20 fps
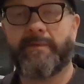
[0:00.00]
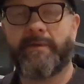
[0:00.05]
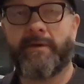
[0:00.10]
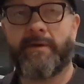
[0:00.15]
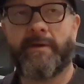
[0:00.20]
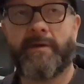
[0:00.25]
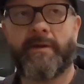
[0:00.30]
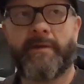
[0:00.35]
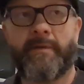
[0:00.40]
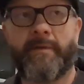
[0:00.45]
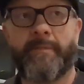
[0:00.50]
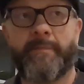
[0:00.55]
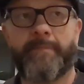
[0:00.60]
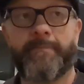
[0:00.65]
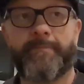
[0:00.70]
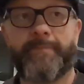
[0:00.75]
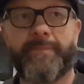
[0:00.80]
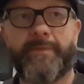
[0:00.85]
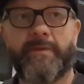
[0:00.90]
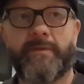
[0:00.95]
Um,
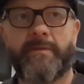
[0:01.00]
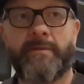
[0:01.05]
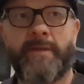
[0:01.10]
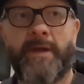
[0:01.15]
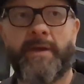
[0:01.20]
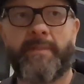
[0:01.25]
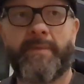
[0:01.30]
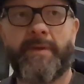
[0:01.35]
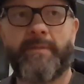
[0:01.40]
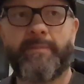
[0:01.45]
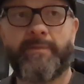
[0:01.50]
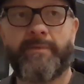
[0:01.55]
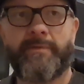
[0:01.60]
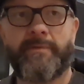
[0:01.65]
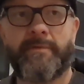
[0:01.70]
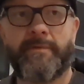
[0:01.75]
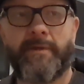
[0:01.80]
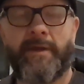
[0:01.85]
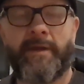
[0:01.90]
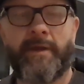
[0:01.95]
a lot of
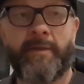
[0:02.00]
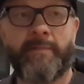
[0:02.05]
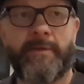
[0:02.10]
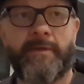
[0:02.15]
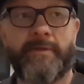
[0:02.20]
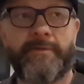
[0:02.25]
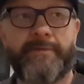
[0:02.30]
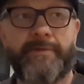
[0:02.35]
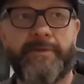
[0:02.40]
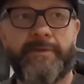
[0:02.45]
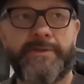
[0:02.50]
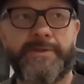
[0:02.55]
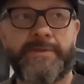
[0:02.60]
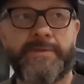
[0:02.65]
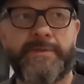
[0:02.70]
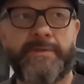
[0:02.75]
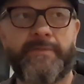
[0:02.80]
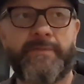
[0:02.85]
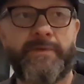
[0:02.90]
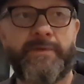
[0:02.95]
people, and I'm guilty of this
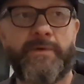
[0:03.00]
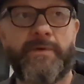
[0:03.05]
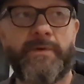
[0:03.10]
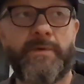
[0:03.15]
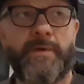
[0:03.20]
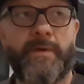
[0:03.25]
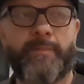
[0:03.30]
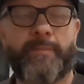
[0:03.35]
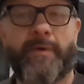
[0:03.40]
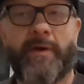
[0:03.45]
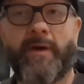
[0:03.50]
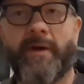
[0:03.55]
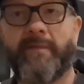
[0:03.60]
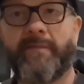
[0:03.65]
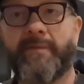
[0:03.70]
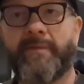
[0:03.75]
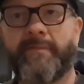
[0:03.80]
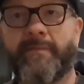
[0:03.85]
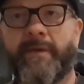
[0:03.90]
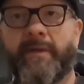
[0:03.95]
one, if you do a
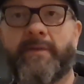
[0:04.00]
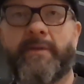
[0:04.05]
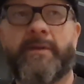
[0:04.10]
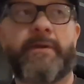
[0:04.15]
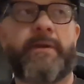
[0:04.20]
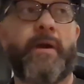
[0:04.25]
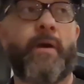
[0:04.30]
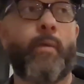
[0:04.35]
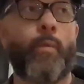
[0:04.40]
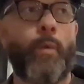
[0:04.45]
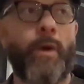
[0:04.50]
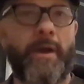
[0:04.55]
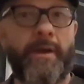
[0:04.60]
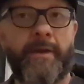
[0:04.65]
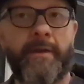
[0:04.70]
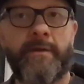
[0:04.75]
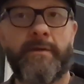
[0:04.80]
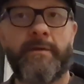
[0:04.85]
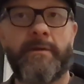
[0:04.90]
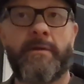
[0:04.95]
private event like a
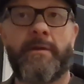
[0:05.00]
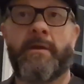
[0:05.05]
wedding,